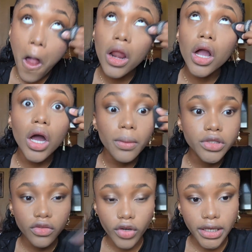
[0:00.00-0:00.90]
Look up
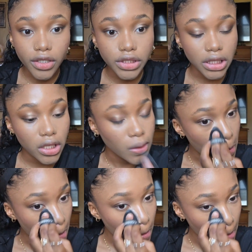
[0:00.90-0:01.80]
to avoid any creasing.
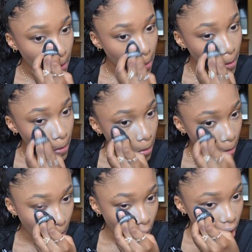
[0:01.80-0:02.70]

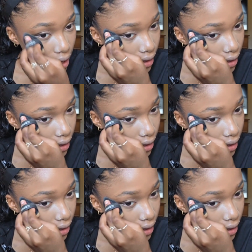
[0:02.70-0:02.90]
And